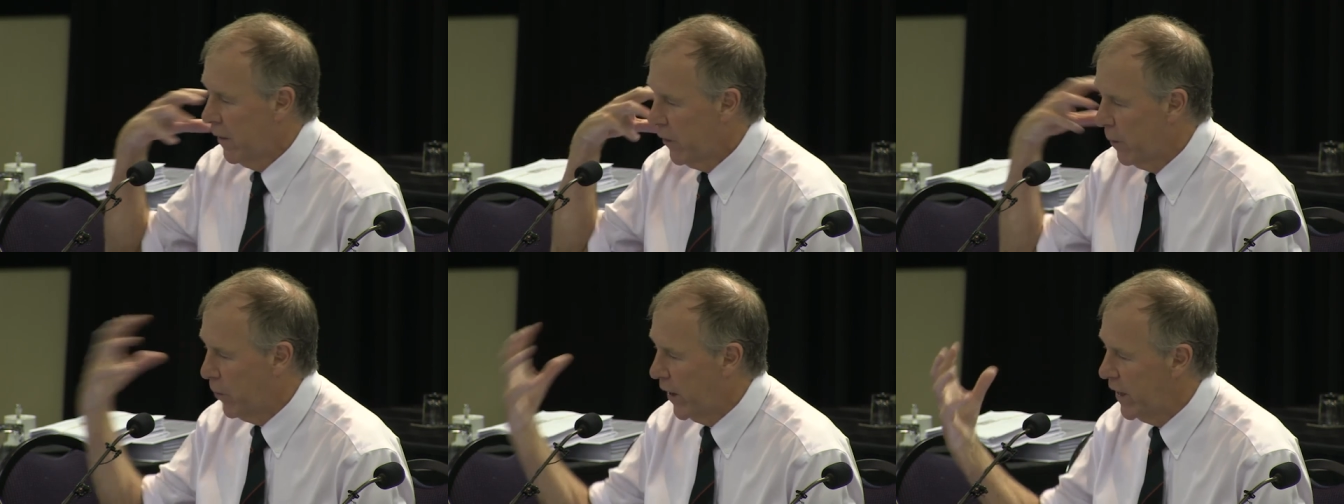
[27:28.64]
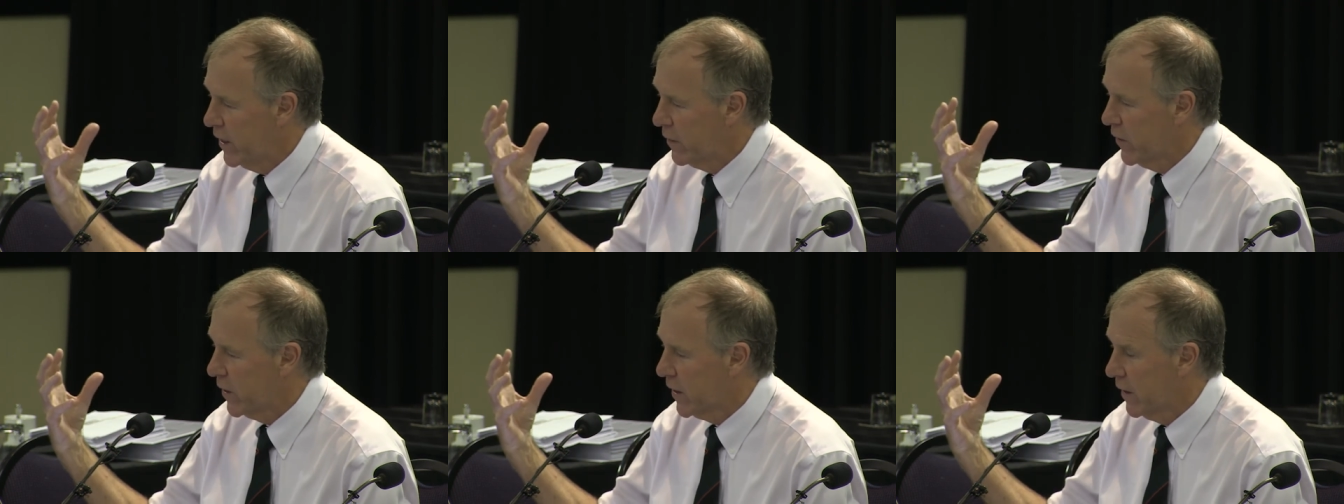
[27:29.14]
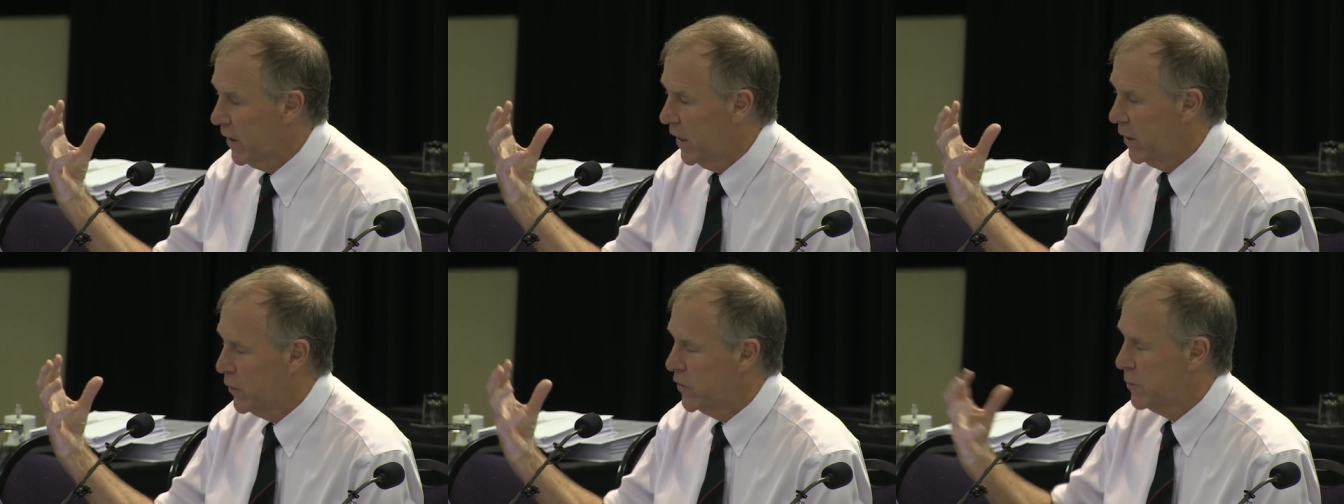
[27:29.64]
the brain of the
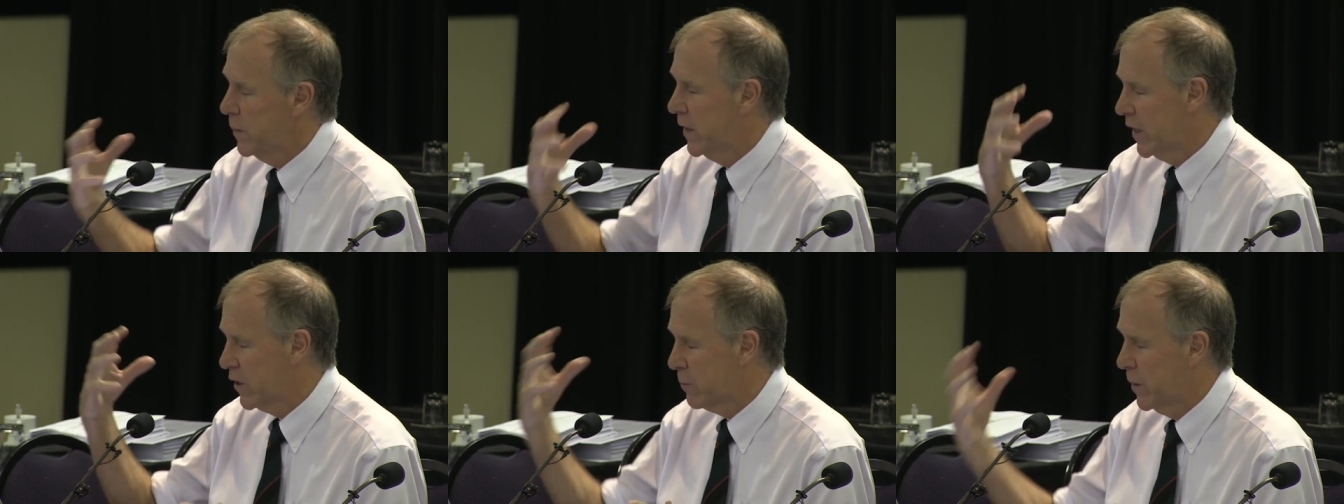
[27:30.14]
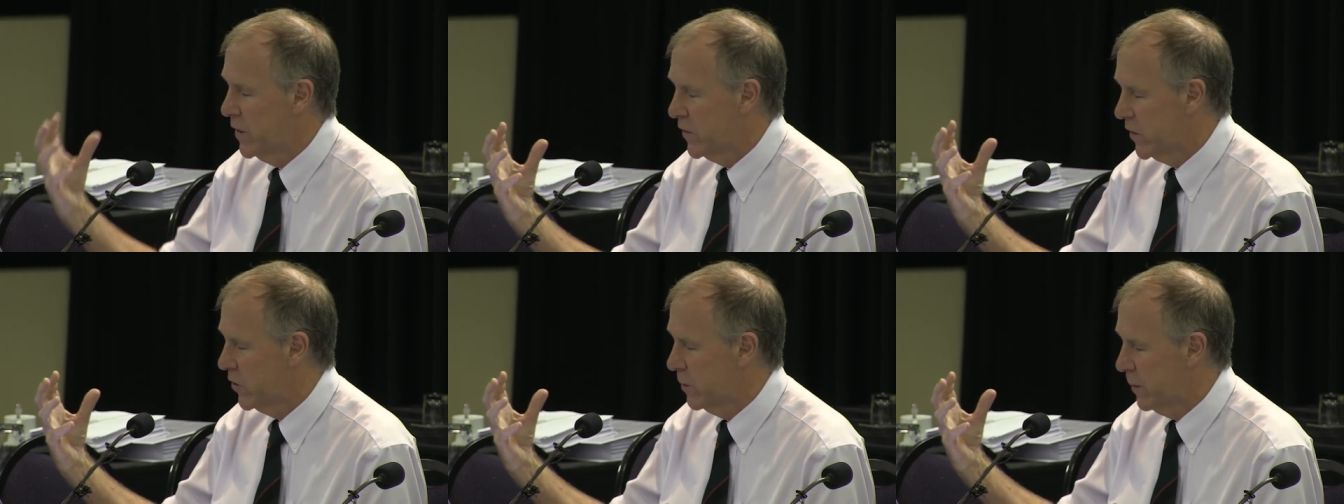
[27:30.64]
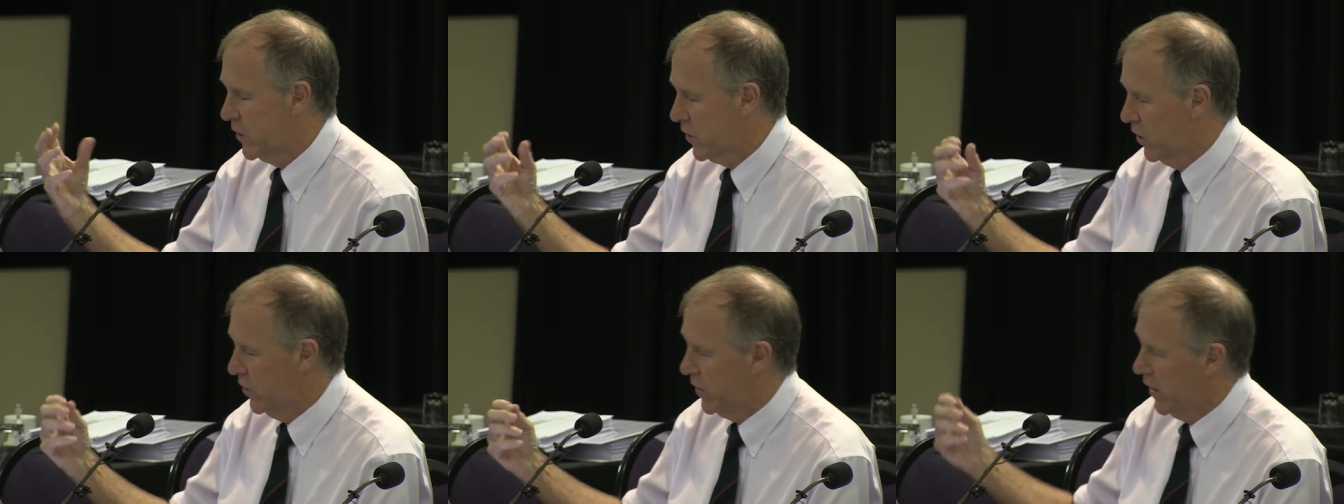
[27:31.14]
infant's being exposed to too much
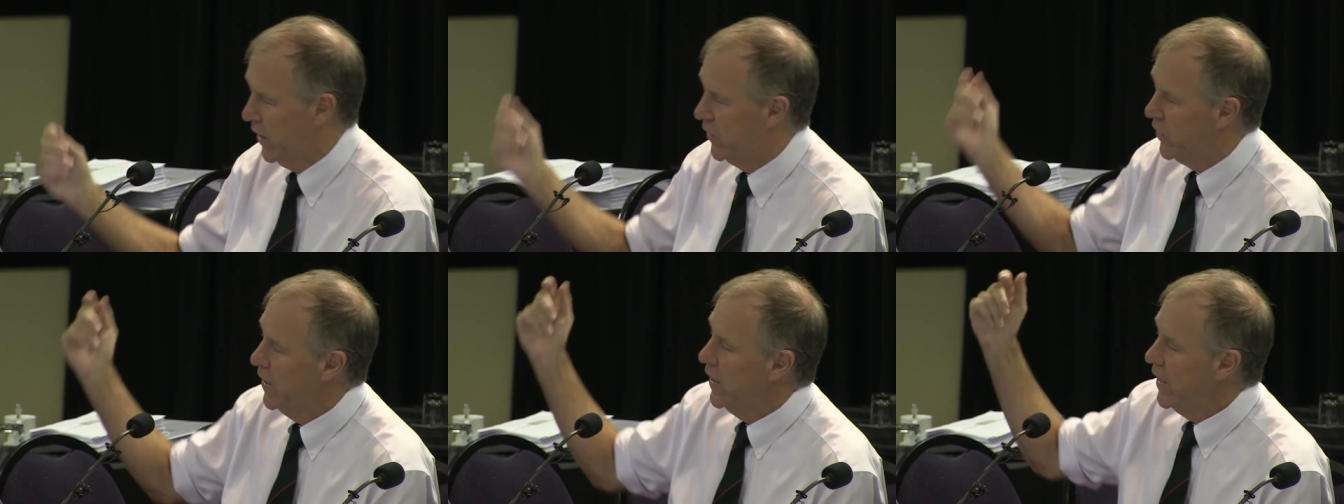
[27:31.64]
glucose,